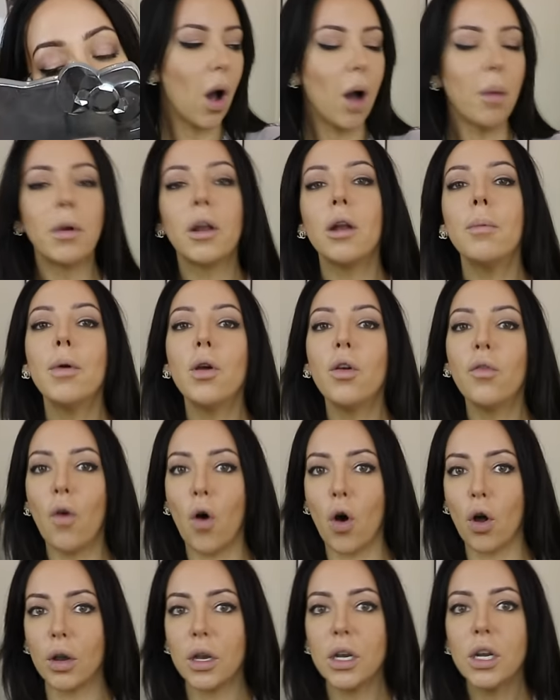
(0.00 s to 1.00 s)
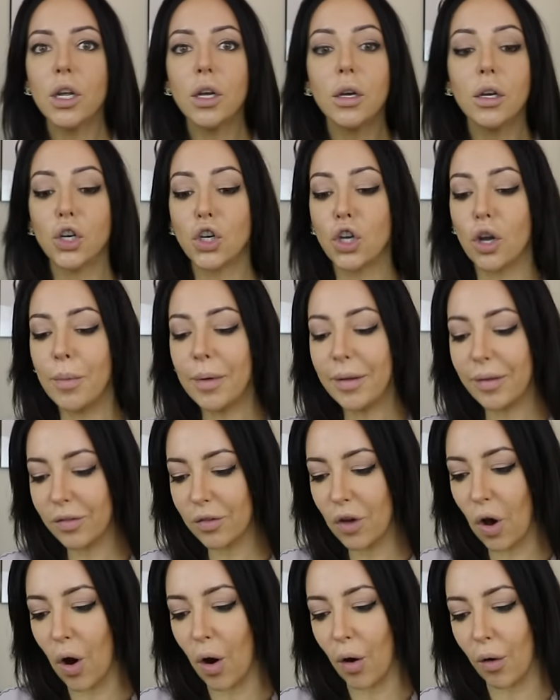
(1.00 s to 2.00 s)
I'm gonna move on to
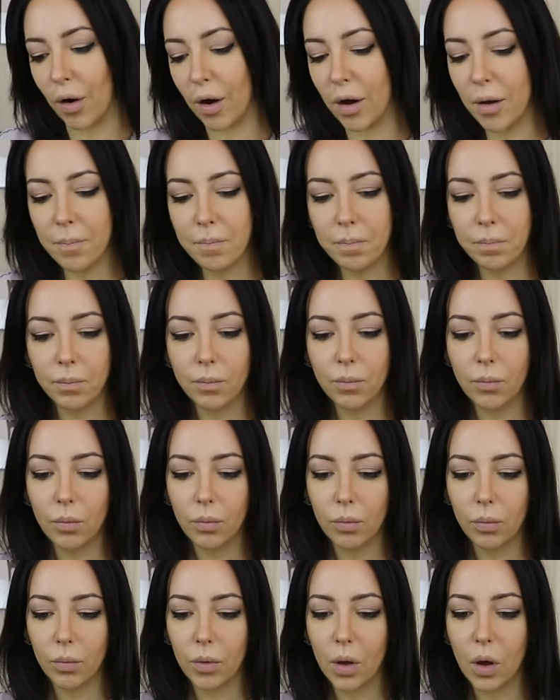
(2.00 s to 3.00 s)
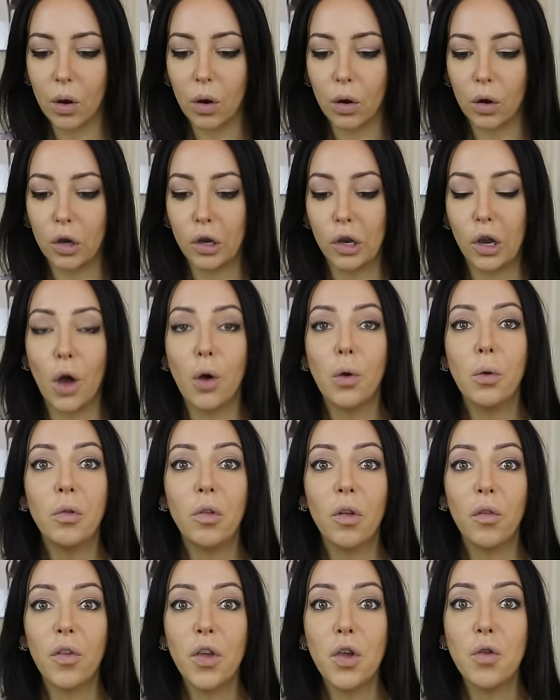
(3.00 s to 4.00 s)
mascara.
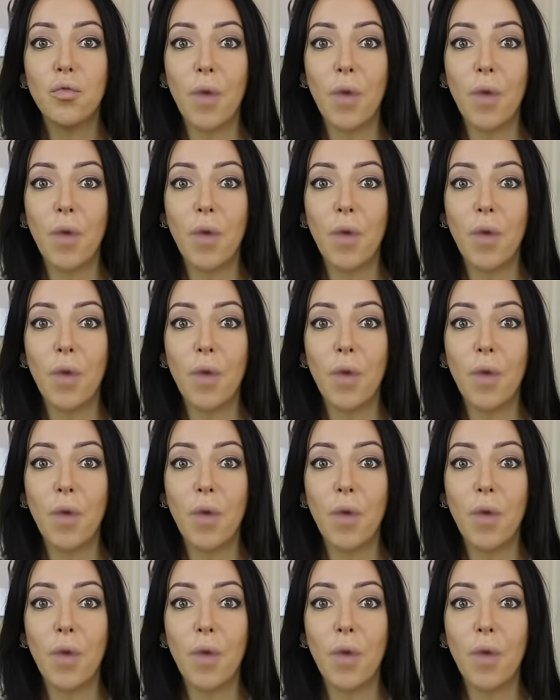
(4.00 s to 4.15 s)
Loads of you